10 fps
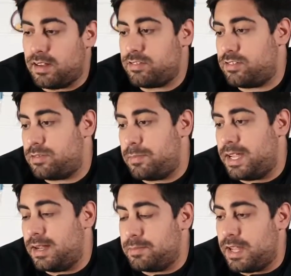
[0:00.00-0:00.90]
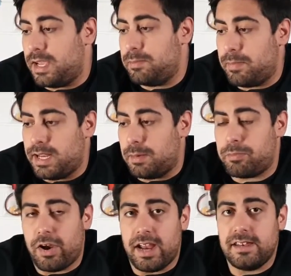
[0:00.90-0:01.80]
that's just a made-up name,
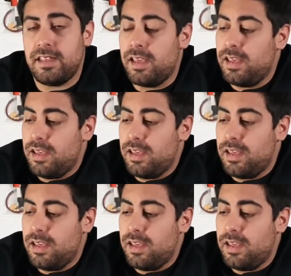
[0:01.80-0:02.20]
made-up brand.